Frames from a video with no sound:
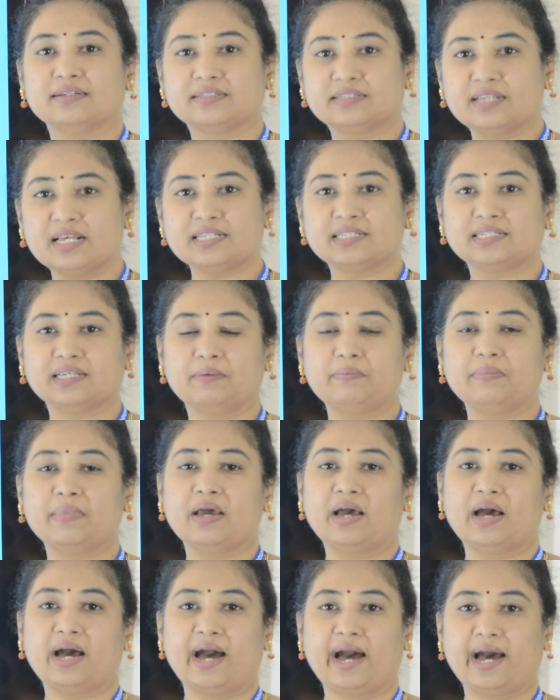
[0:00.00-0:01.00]
system
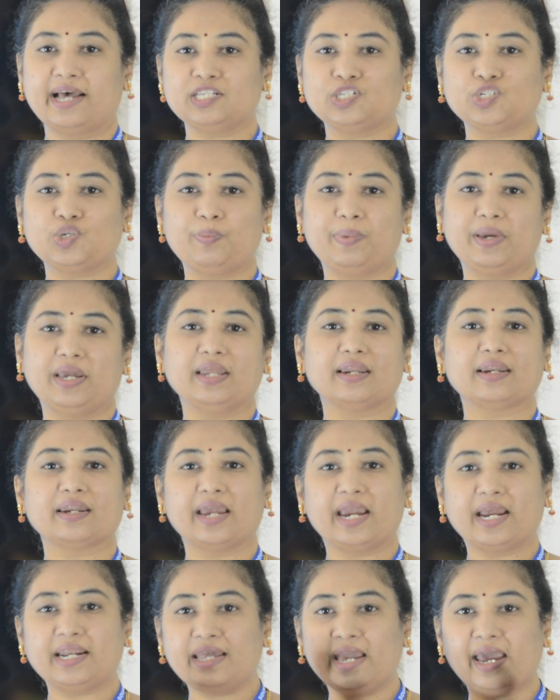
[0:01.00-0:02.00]
has to be
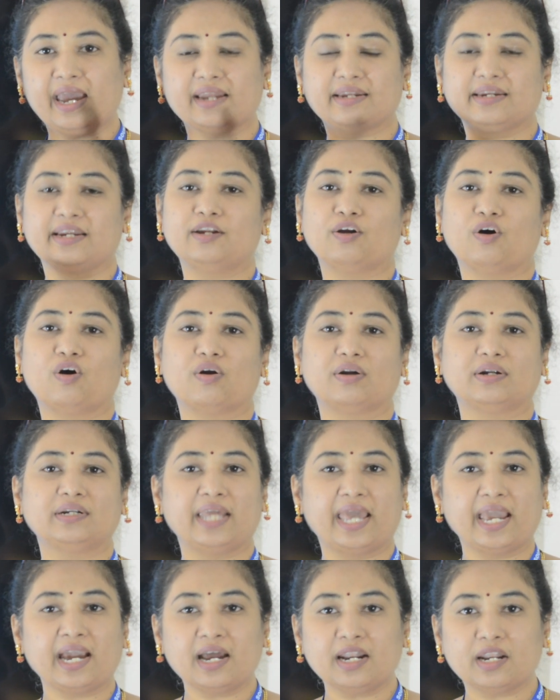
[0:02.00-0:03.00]
radiated or
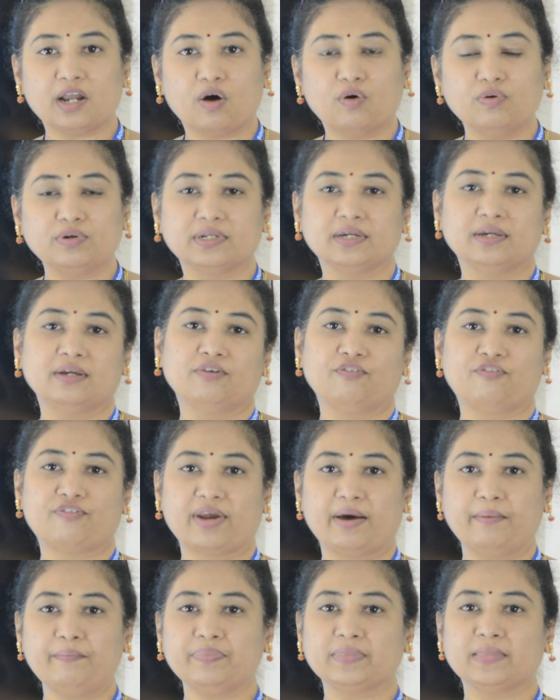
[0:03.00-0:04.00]
taken out
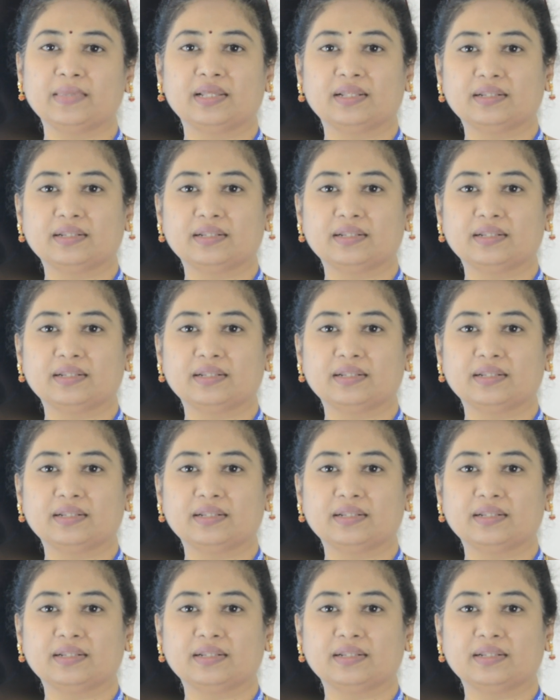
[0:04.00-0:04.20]
from